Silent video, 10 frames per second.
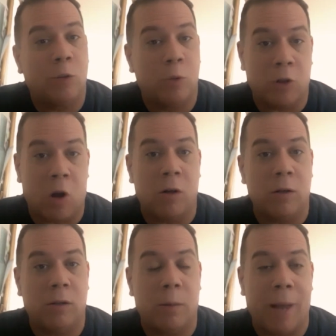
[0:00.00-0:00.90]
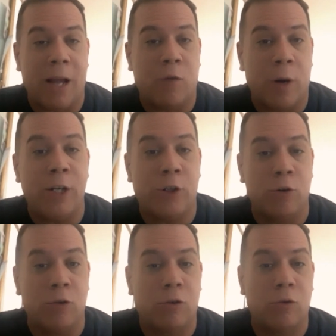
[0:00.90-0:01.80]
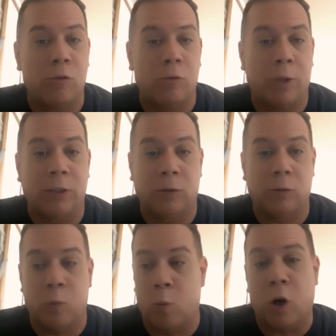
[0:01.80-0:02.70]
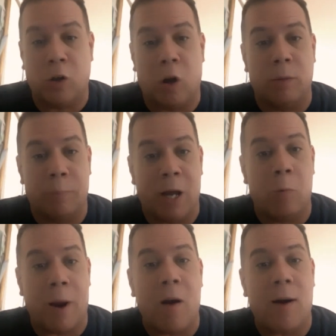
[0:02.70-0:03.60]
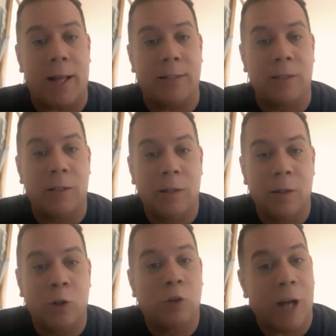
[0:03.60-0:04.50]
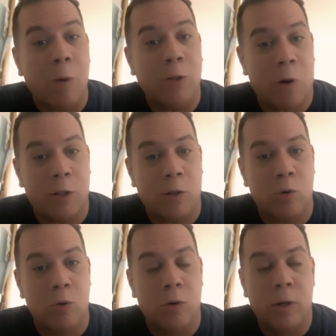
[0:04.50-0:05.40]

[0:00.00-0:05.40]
who was on the Bank of Hawaii shoots was worked on Beyond Paradise. So that was always cool.